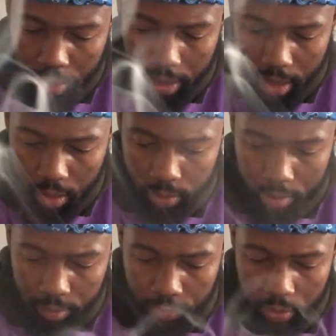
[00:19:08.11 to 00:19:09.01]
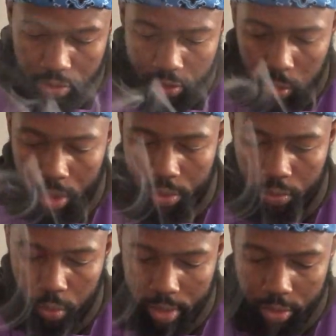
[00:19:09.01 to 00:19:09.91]
Now, verses 20 through
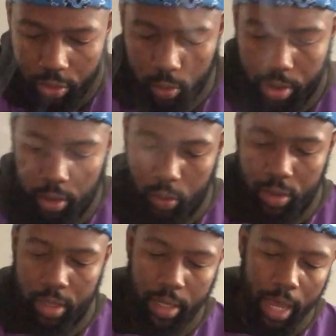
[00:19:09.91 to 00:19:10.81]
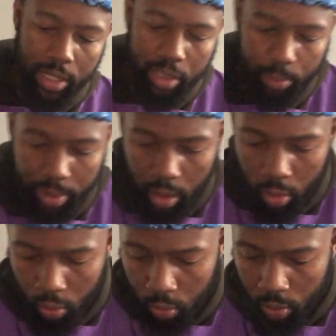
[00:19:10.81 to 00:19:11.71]
22, the notes say, I shall be
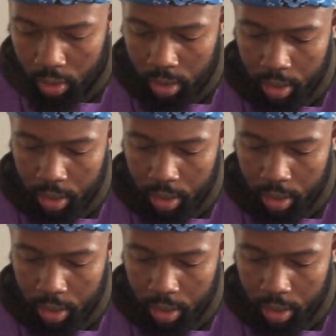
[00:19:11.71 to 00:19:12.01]
whole,